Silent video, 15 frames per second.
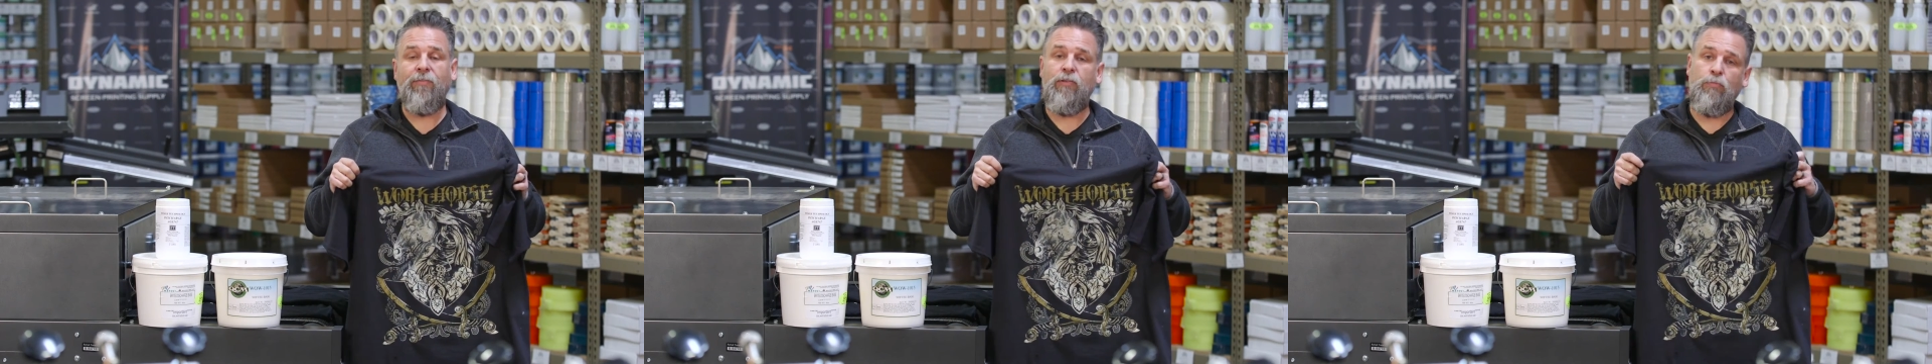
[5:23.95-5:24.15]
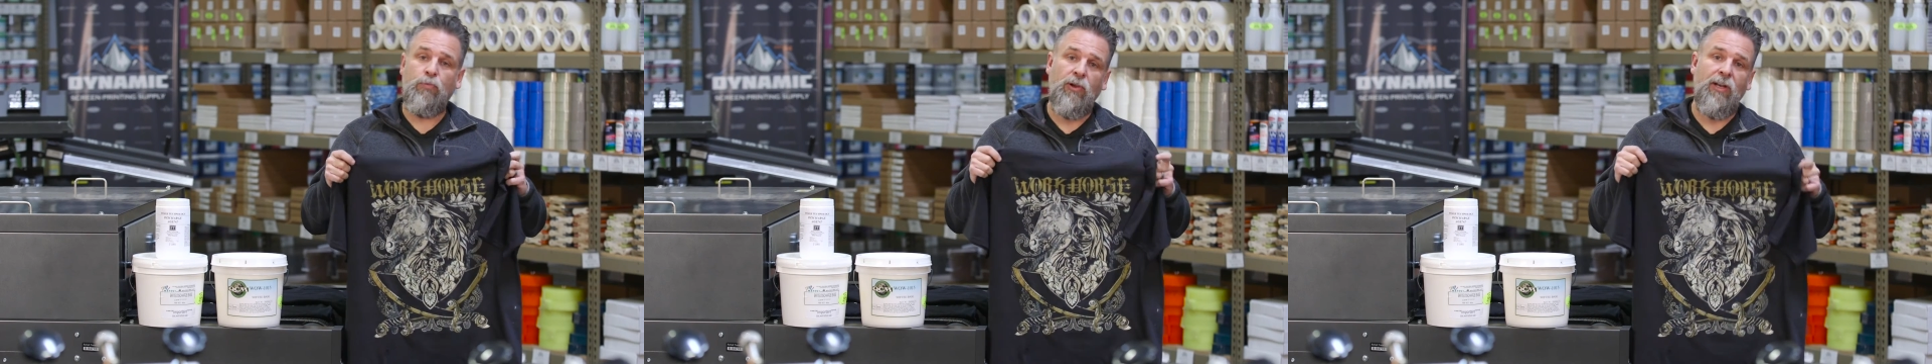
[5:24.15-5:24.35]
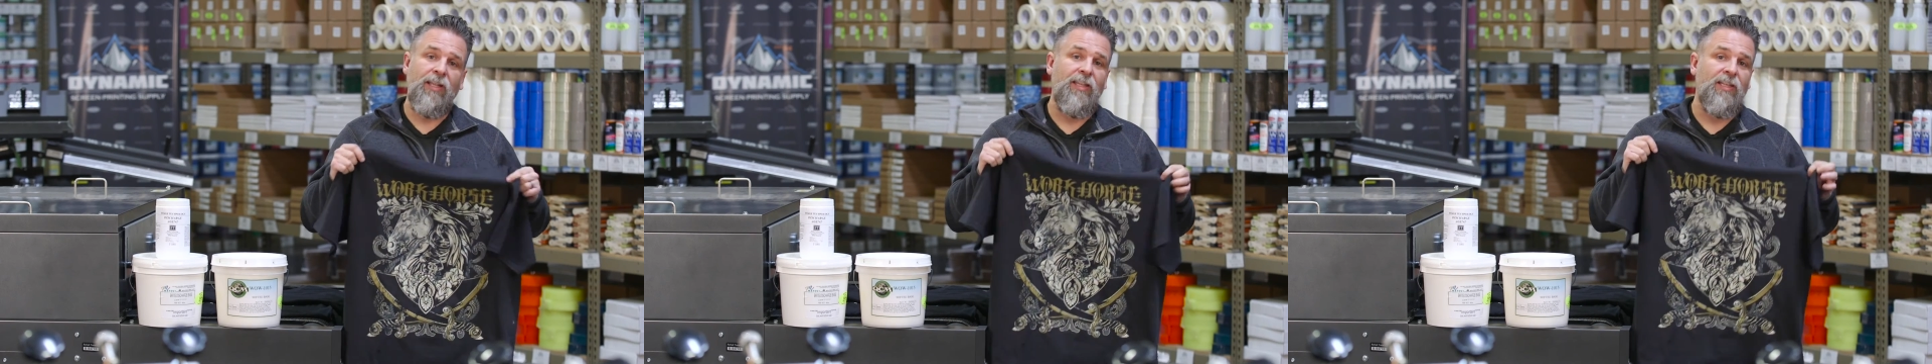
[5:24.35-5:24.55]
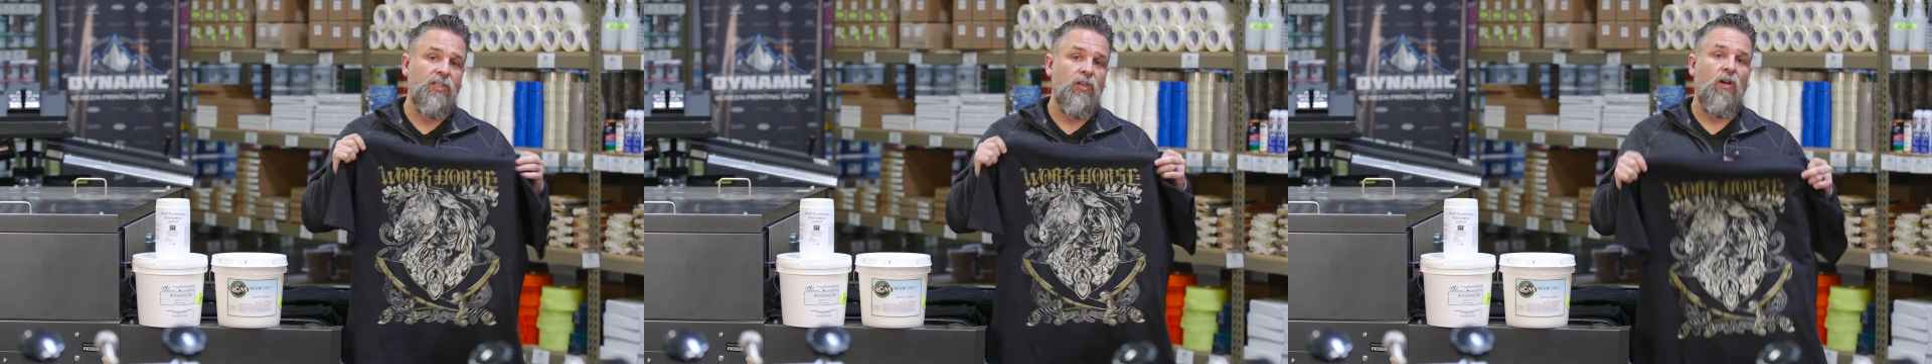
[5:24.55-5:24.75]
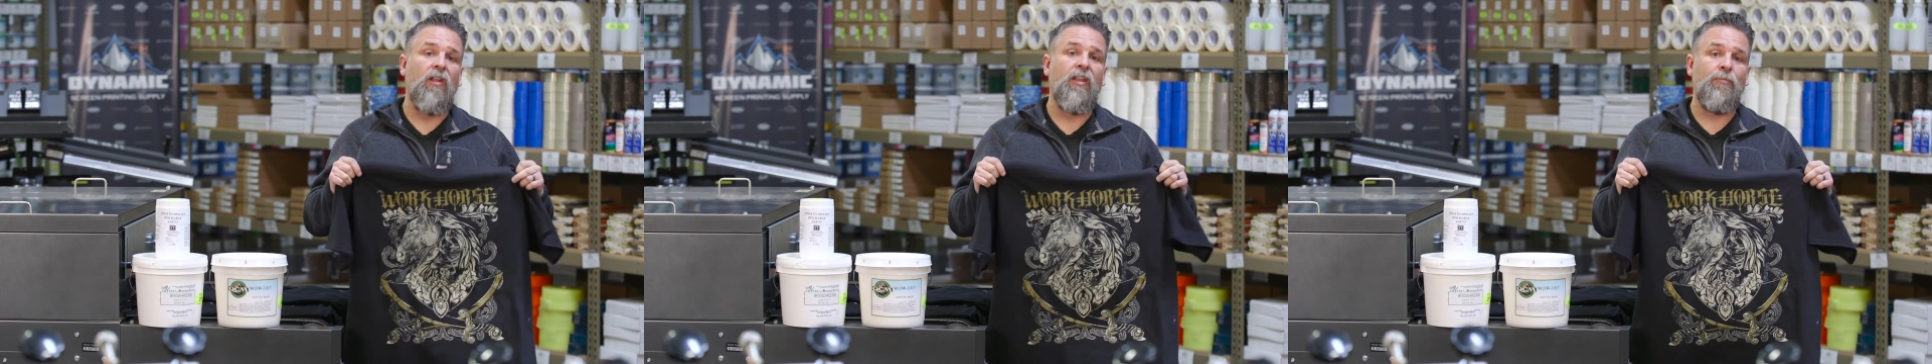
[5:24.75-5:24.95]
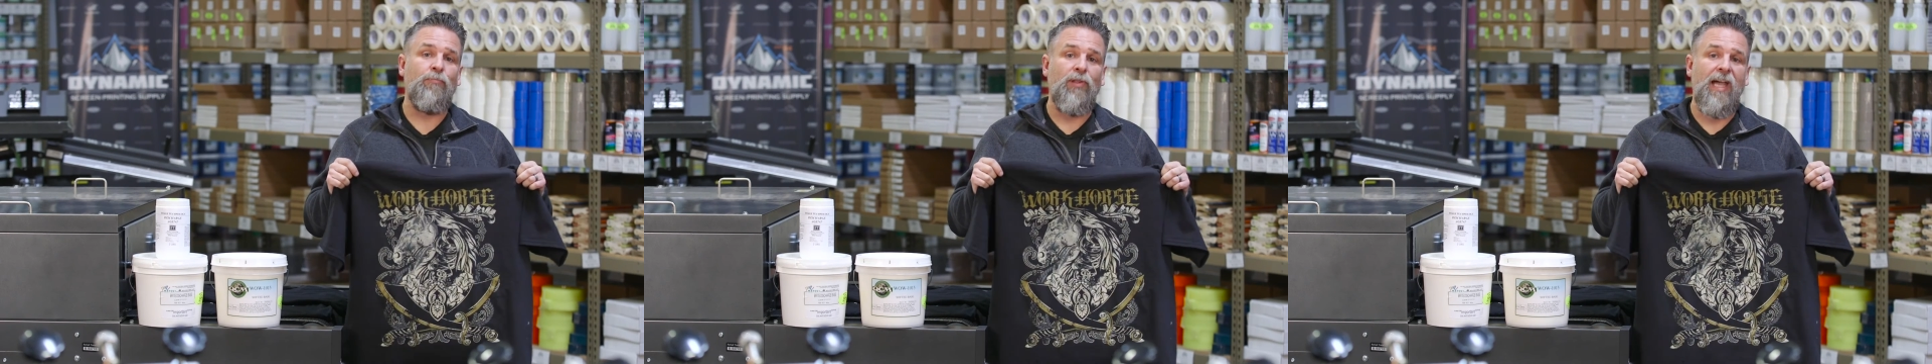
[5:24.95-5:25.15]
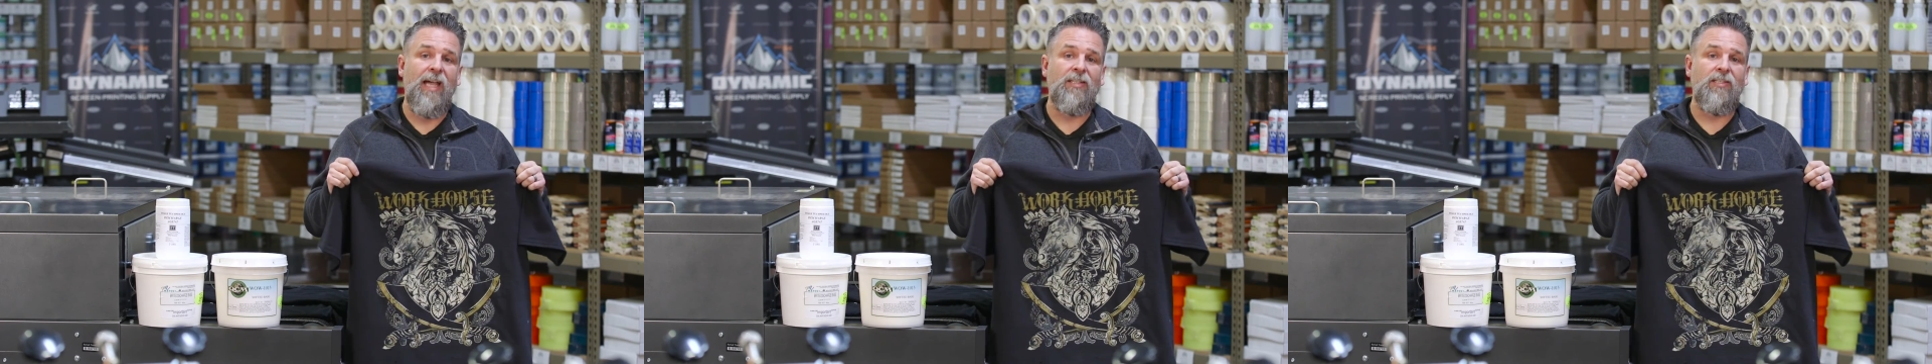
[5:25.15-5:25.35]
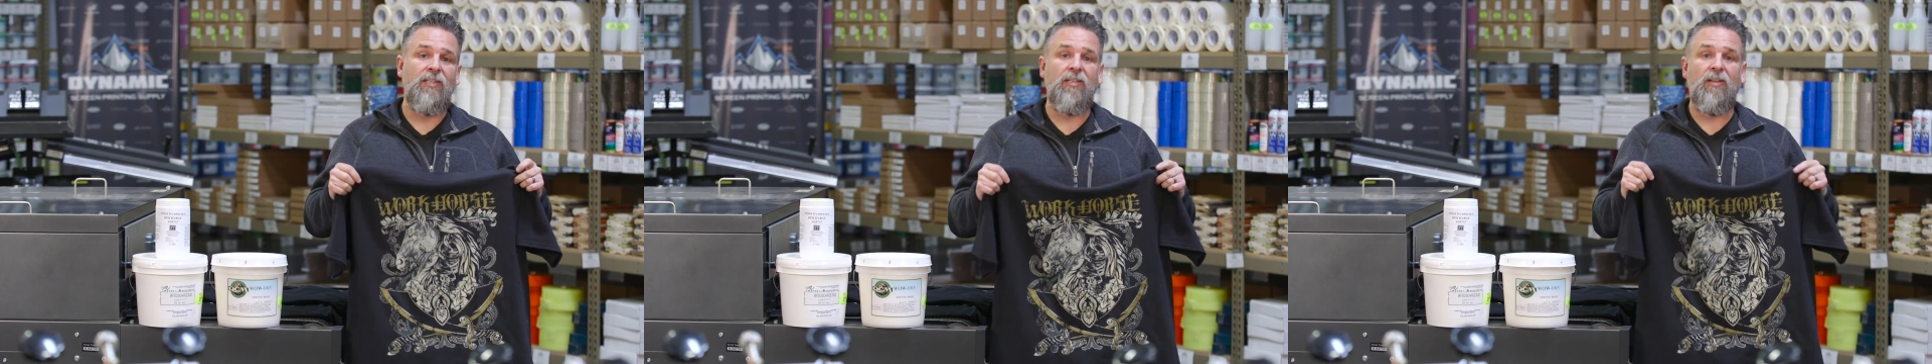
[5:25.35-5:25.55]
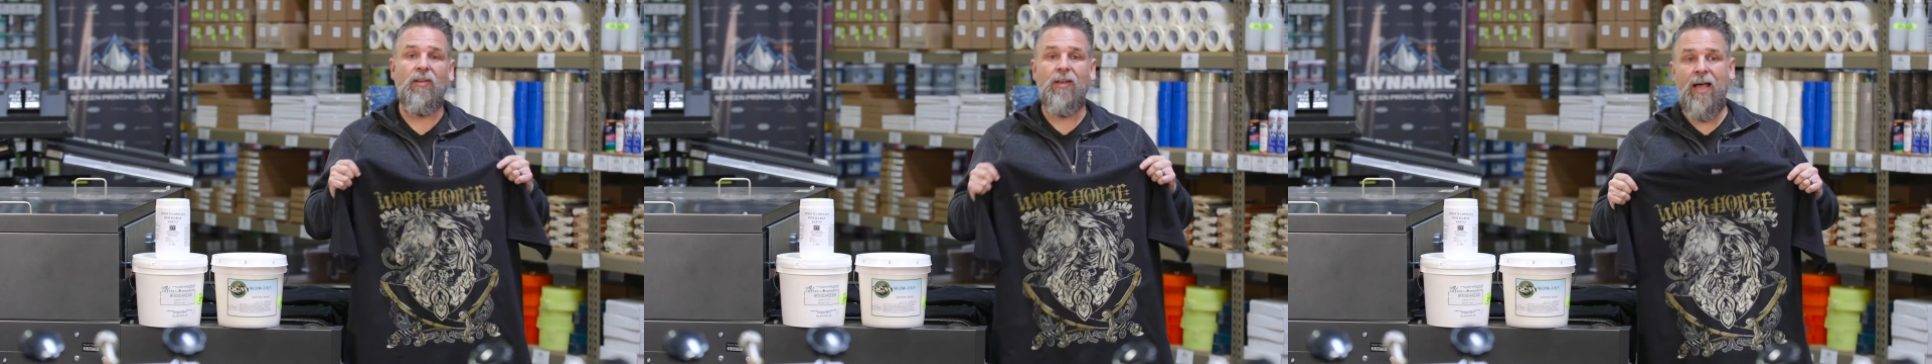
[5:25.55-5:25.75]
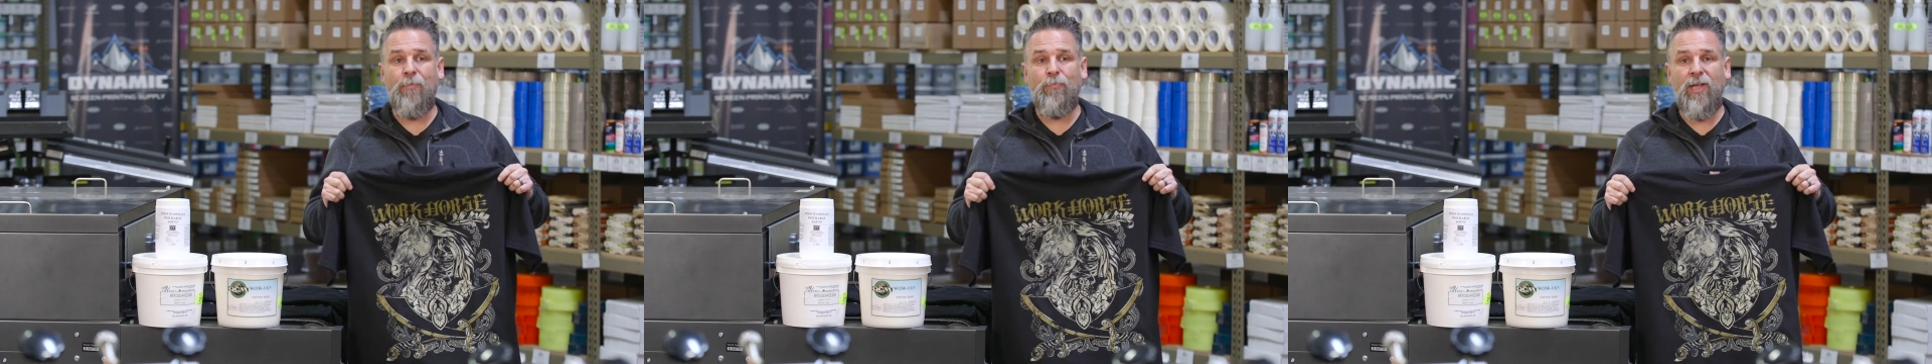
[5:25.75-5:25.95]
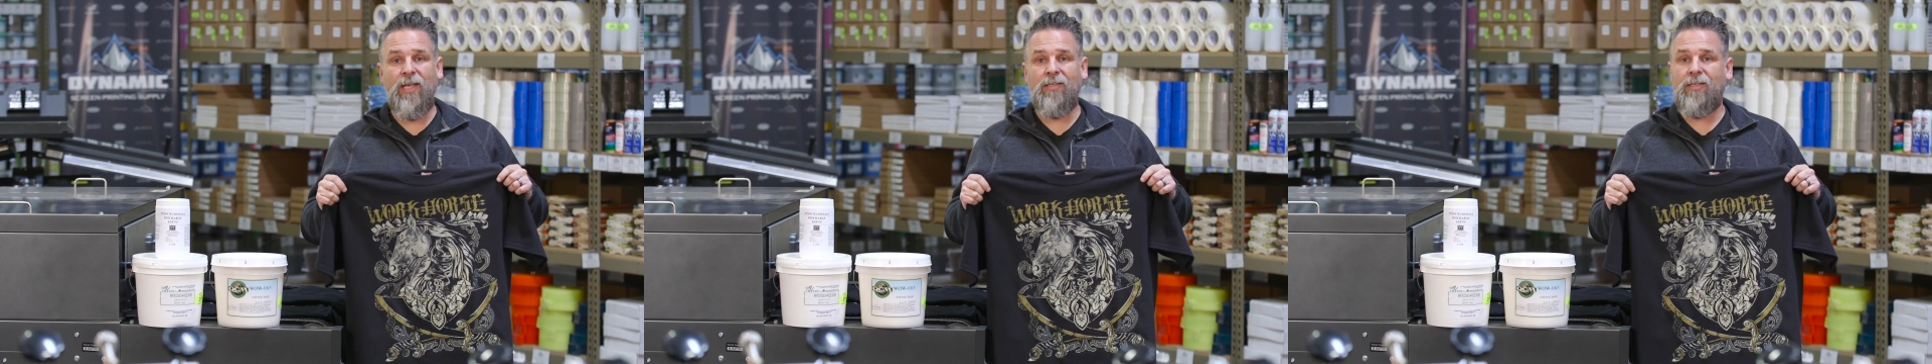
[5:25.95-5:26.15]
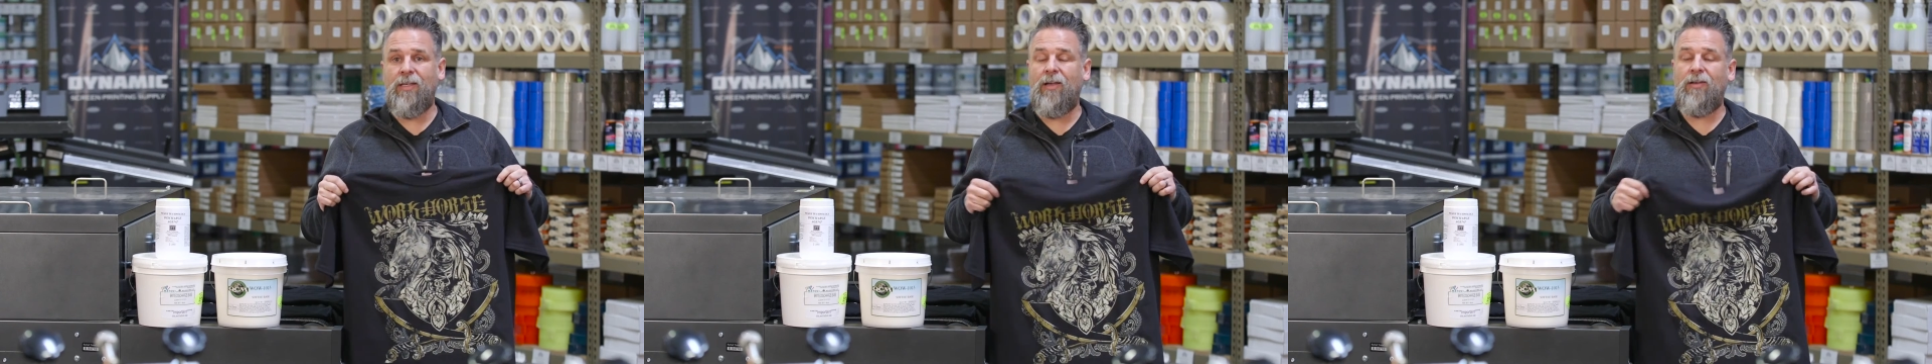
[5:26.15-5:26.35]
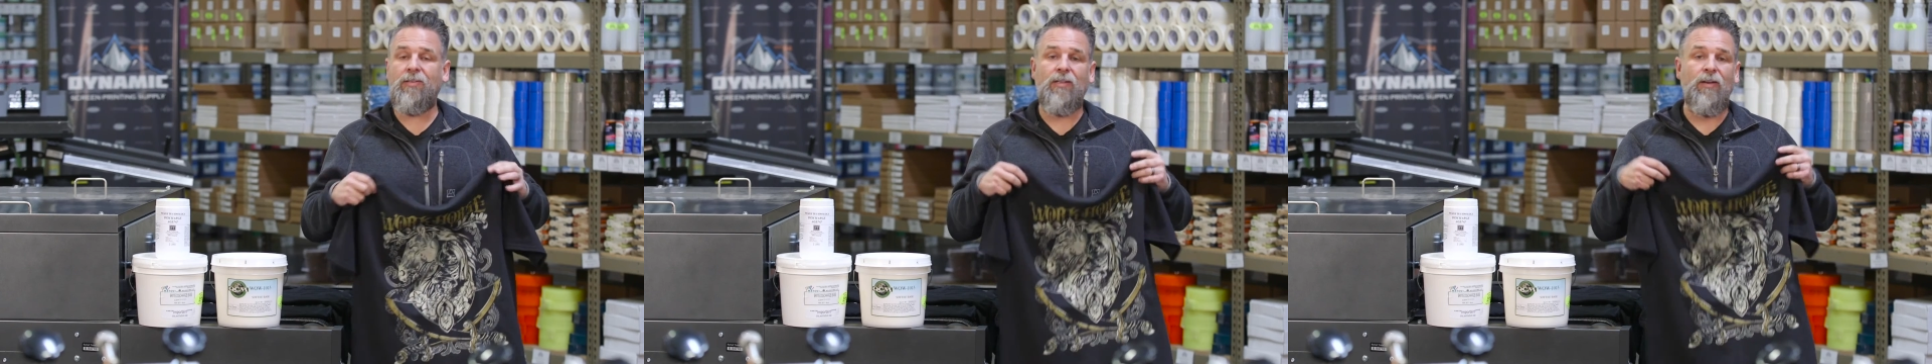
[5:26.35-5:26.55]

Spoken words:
If you printed this all in plastisol, not base down, it's